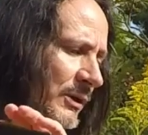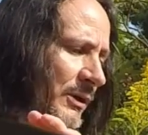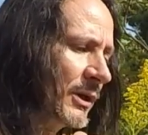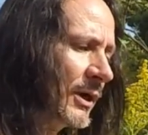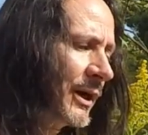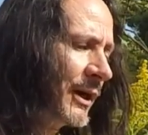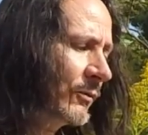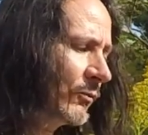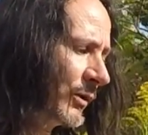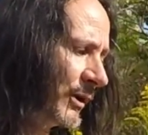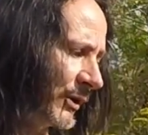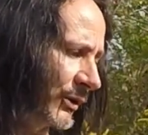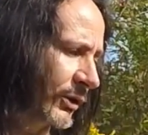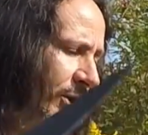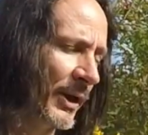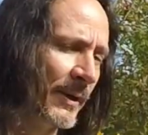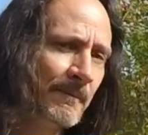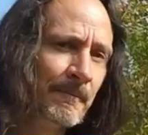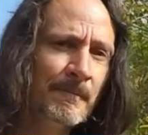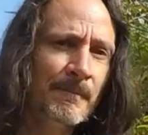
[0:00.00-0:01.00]
to cut
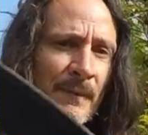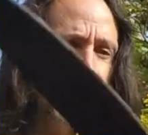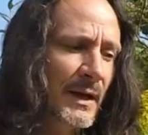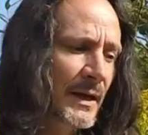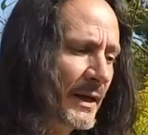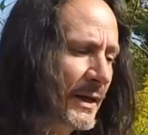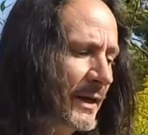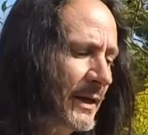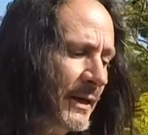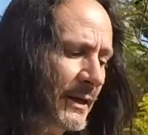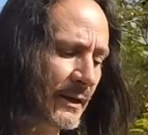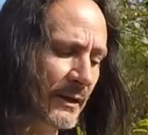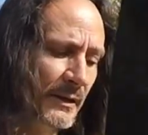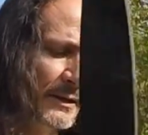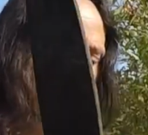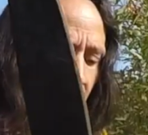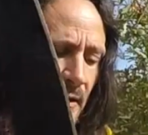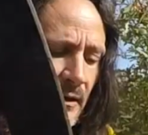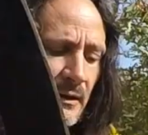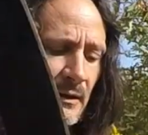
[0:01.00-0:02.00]
with. And
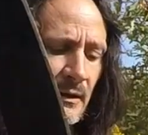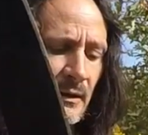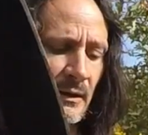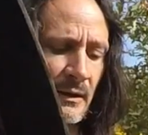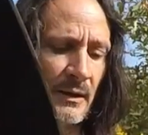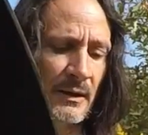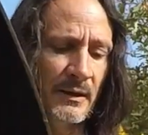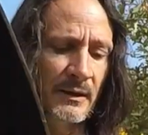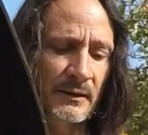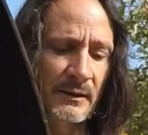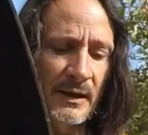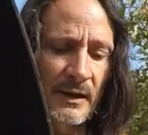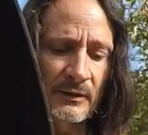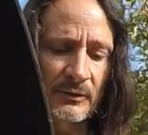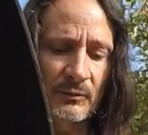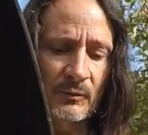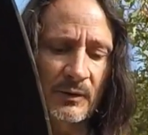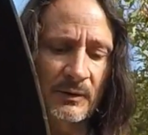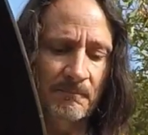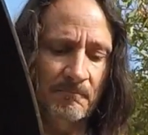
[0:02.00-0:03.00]

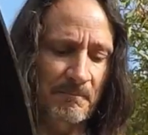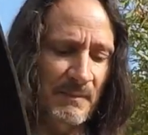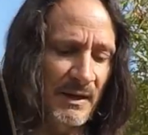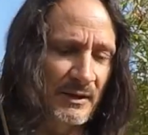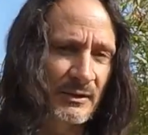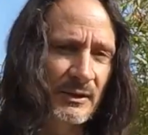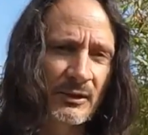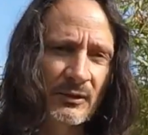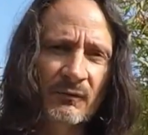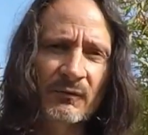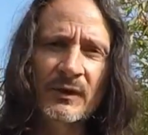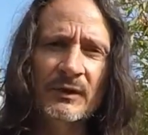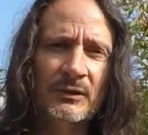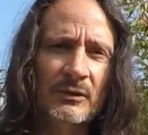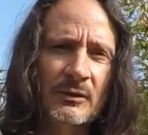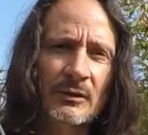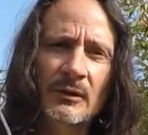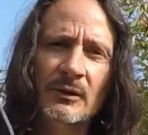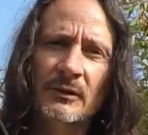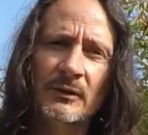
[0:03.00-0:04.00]
that's what makes this
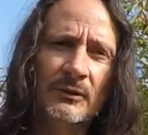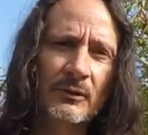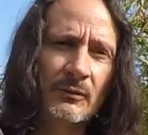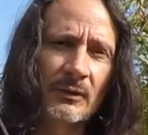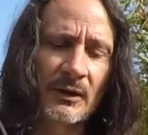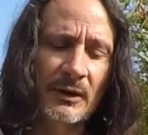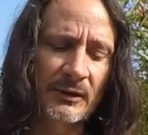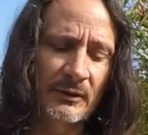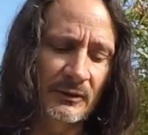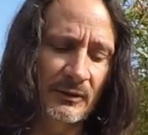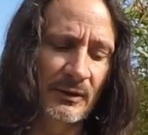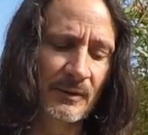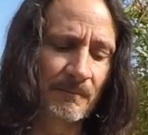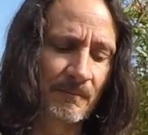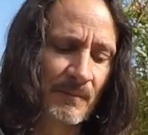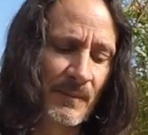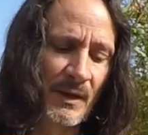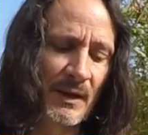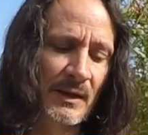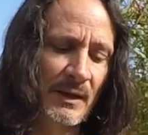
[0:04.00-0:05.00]
feature so nice.
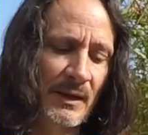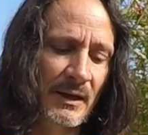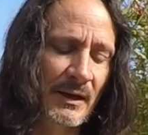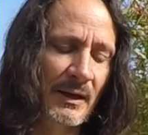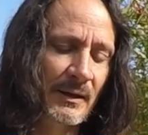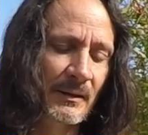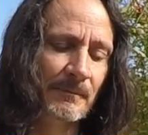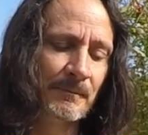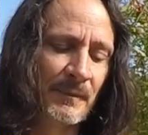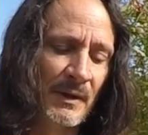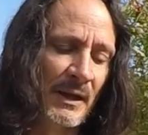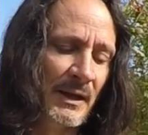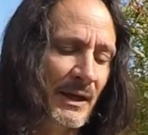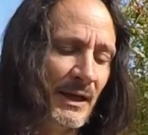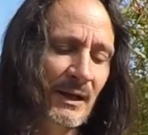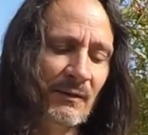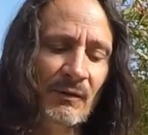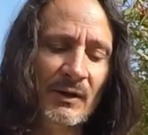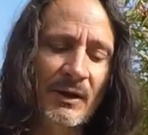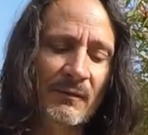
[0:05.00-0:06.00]
And
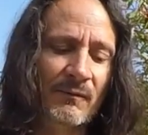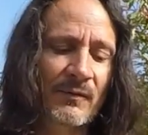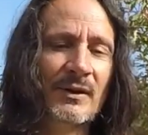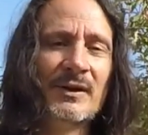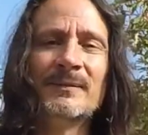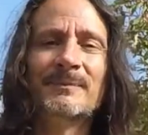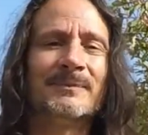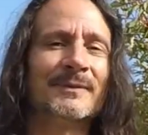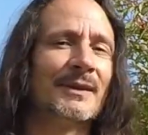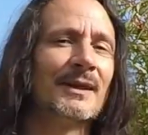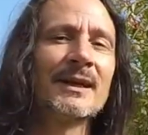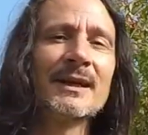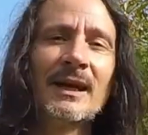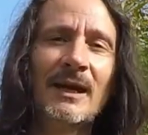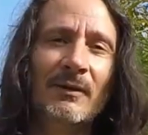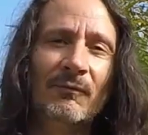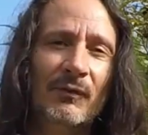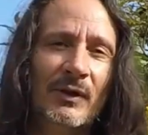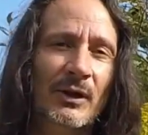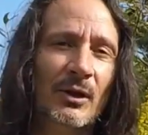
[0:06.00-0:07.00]
even if, again,
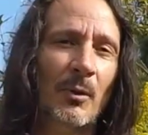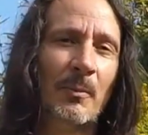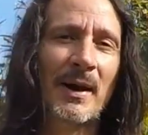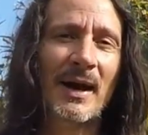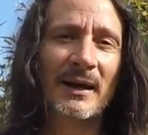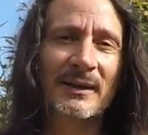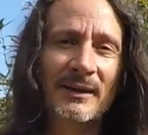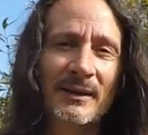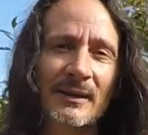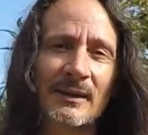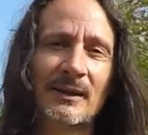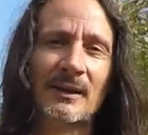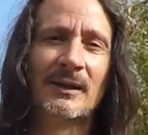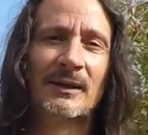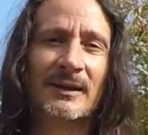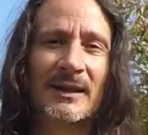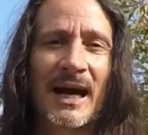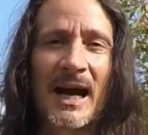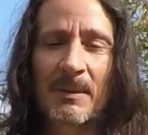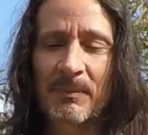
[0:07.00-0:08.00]
if we go back to the
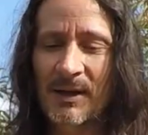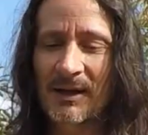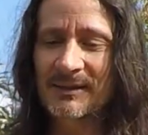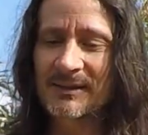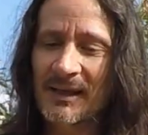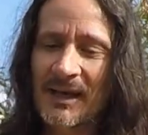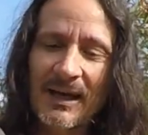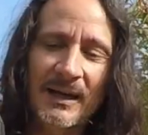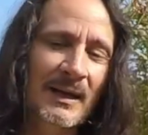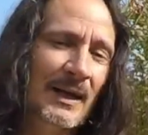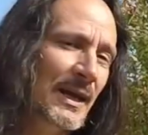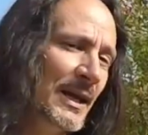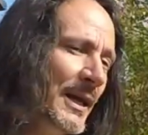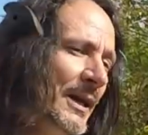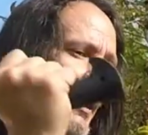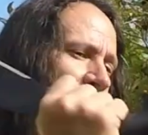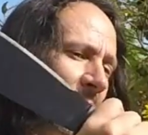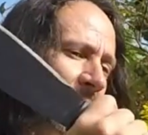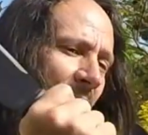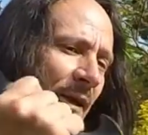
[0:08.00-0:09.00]
combat side,
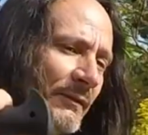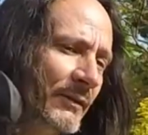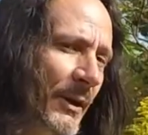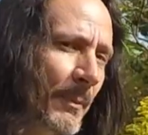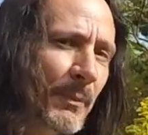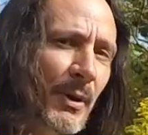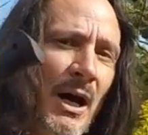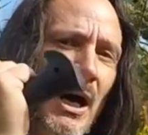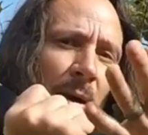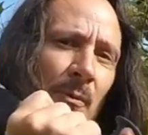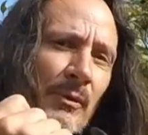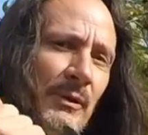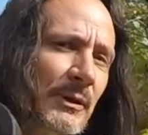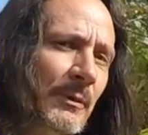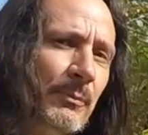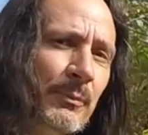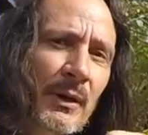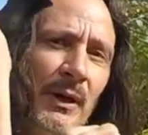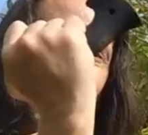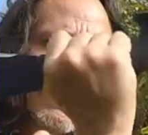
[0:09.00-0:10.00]
you know, it gives you a pommel to
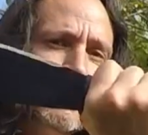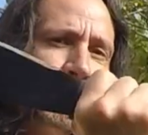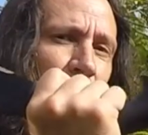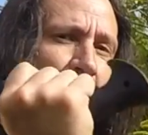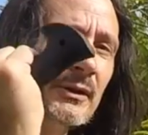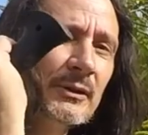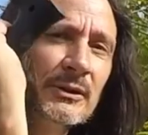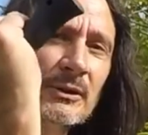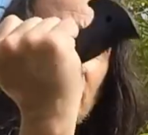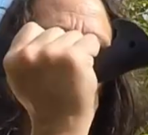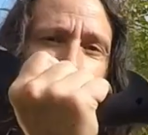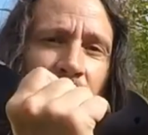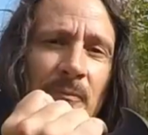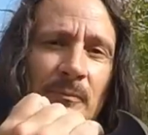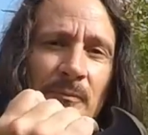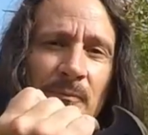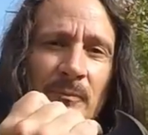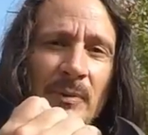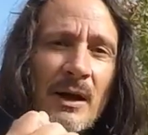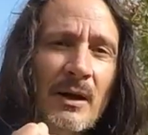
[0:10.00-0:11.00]
punch and
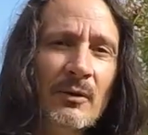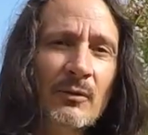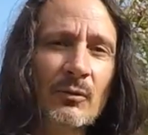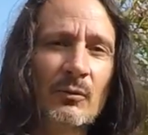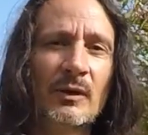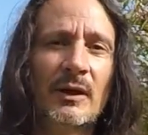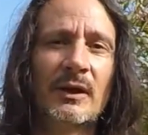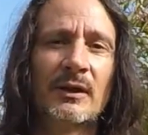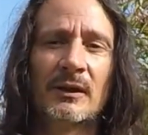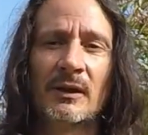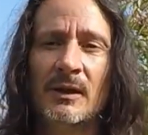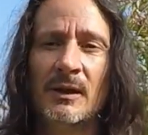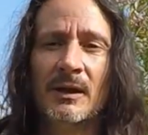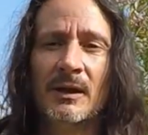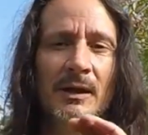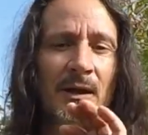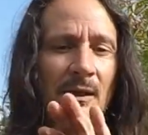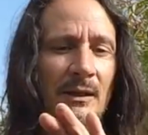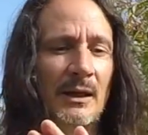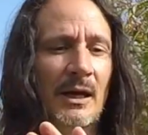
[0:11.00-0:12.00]
pound with,
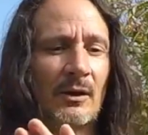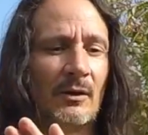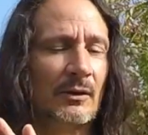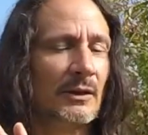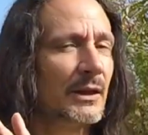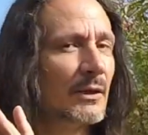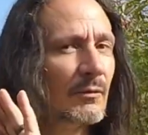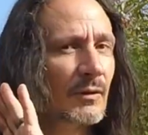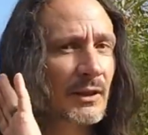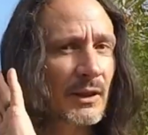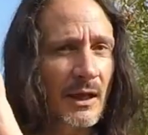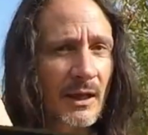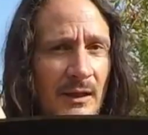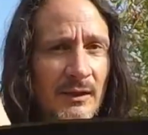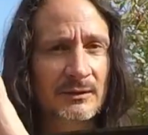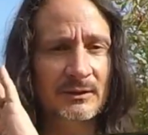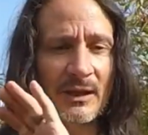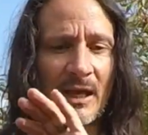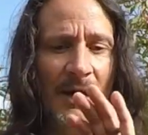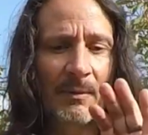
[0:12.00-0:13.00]
not only with the
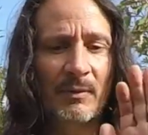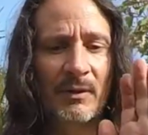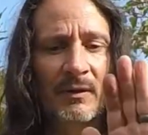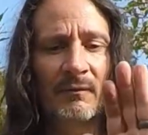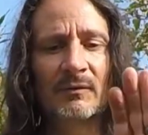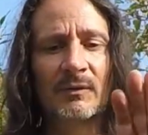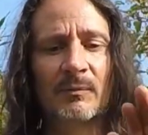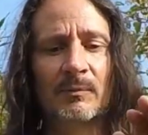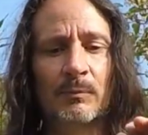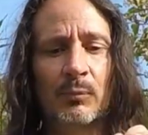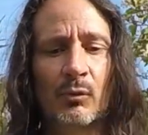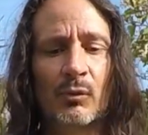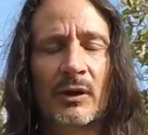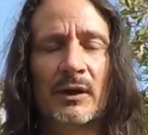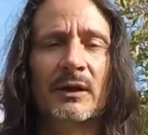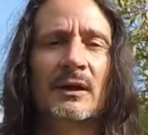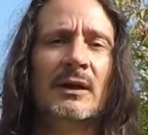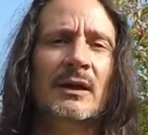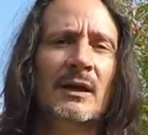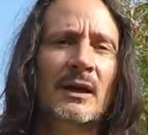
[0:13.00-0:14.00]
stabbing of the point.
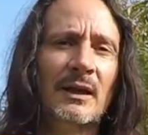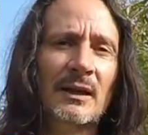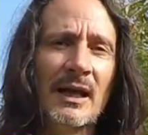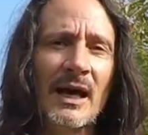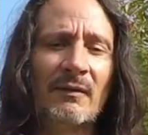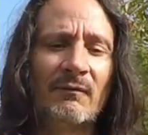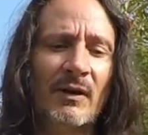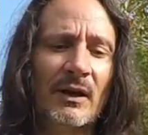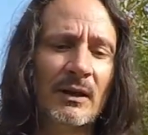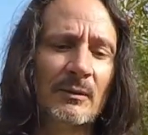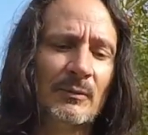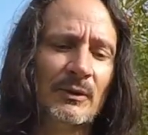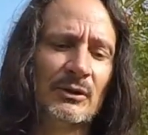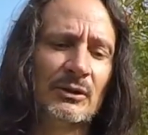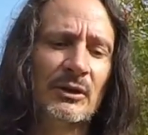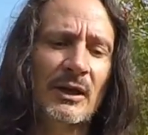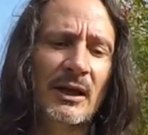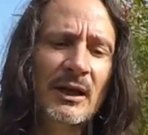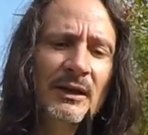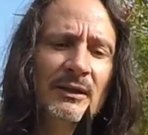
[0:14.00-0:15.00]
A lot of other
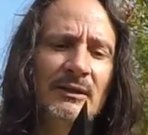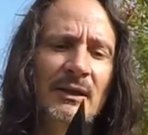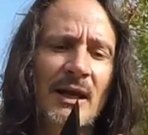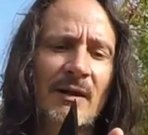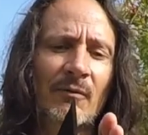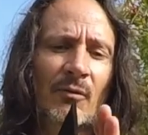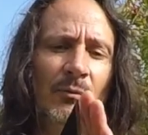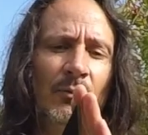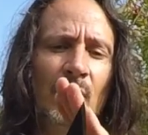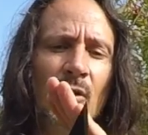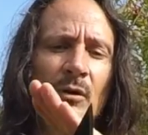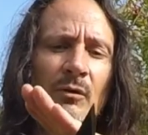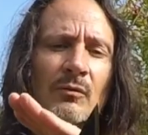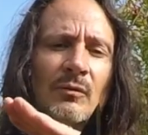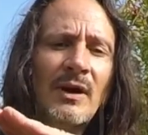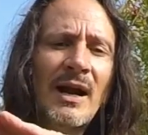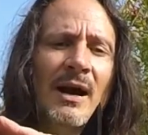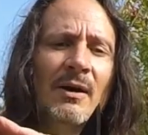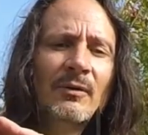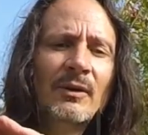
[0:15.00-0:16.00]
machetes have it more
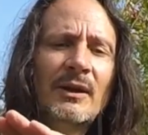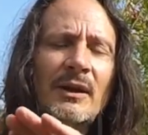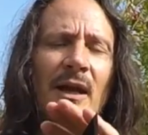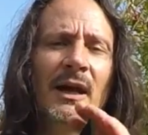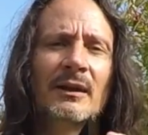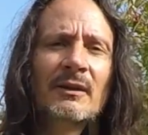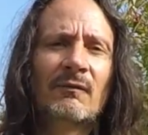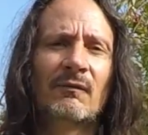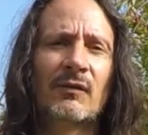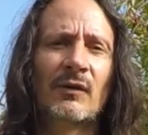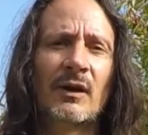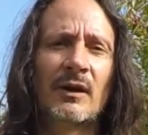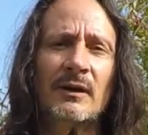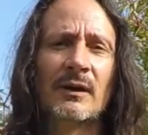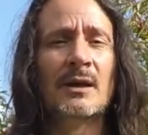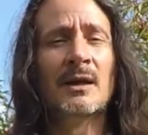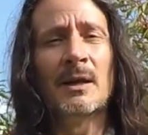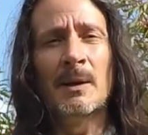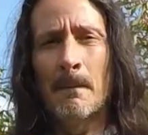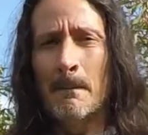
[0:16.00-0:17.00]
rounded on the front,
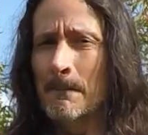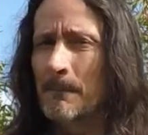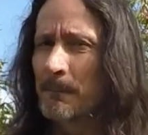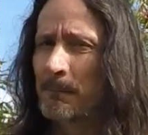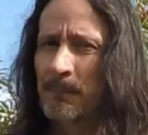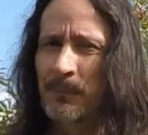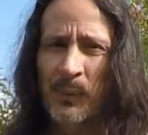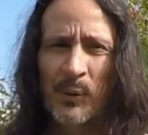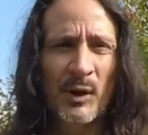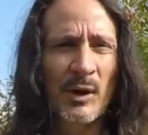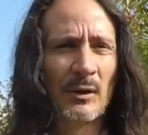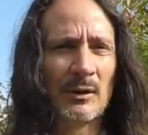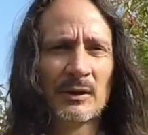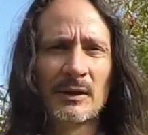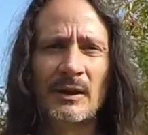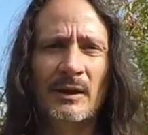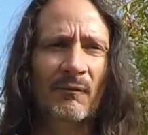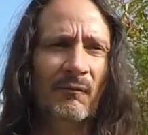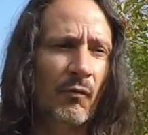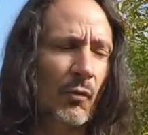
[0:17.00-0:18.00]

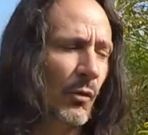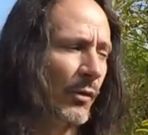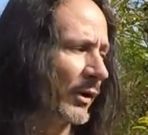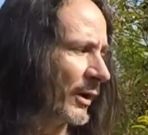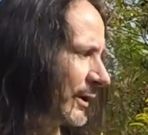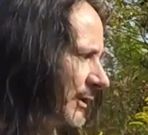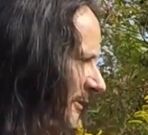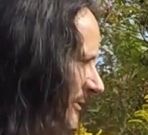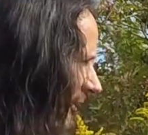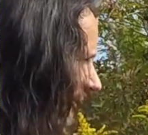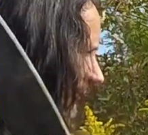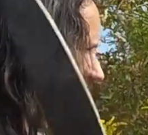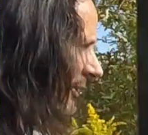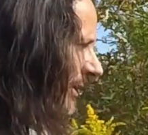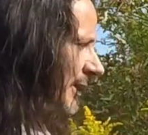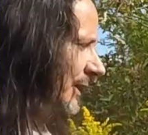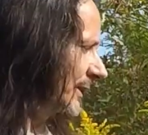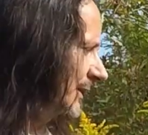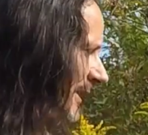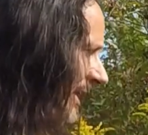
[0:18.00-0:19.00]
purely for just
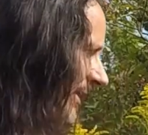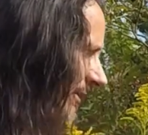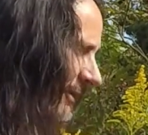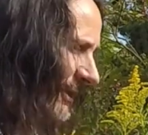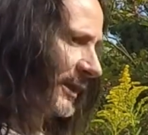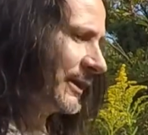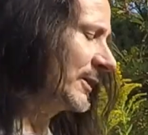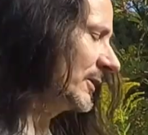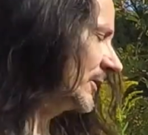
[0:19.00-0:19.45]
cutting down. Like,